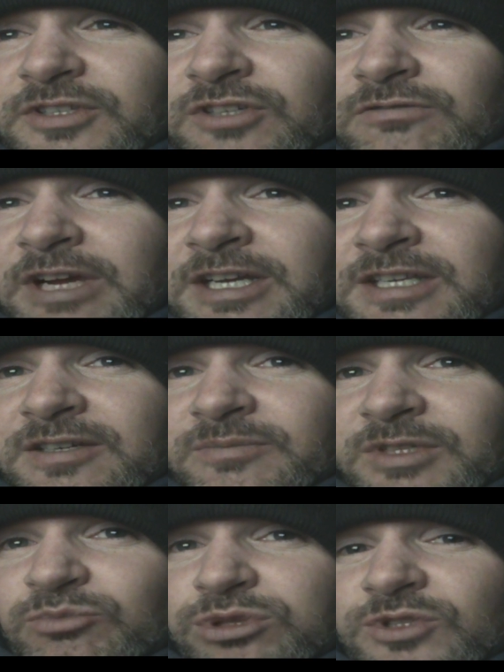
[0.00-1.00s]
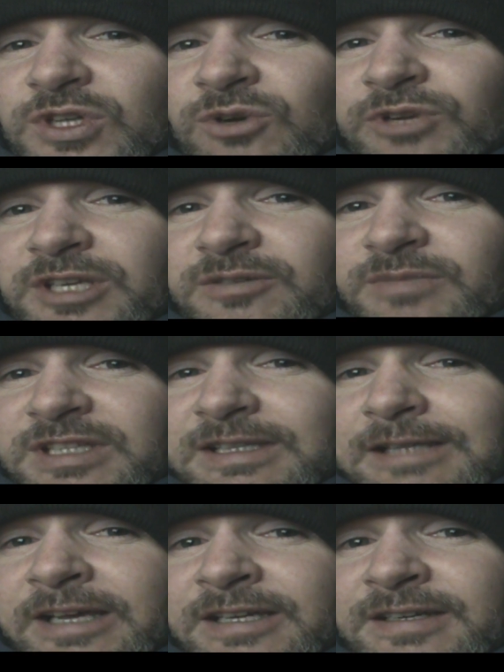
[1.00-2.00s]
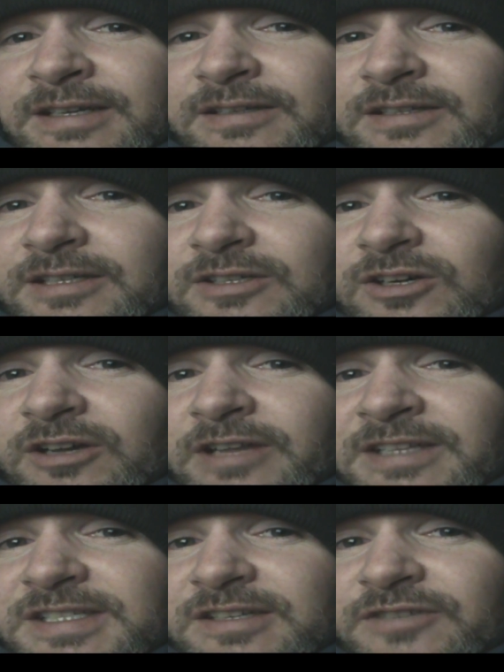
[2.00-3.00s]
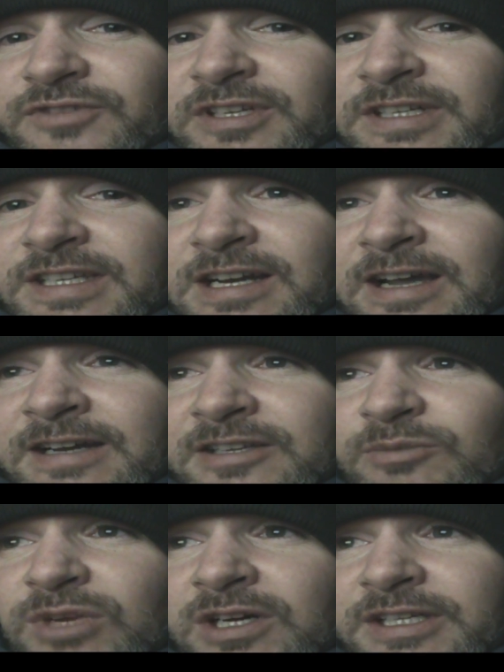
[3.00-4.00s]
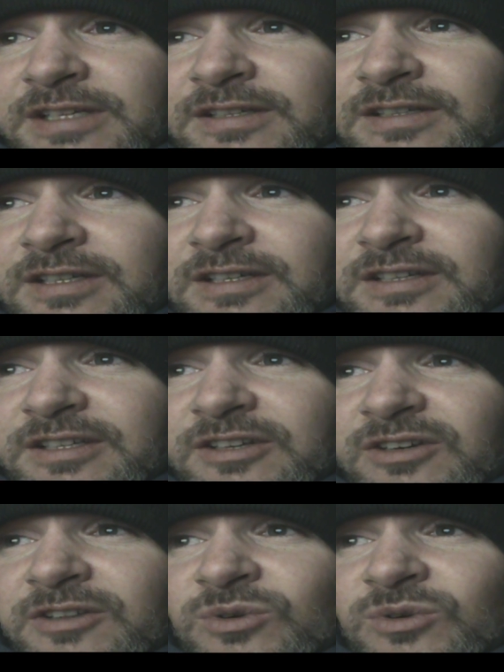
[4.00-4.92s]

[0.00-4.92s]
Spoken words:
uranium and plutonium and lead, all that stuff. You gotta get it out of your body, you know,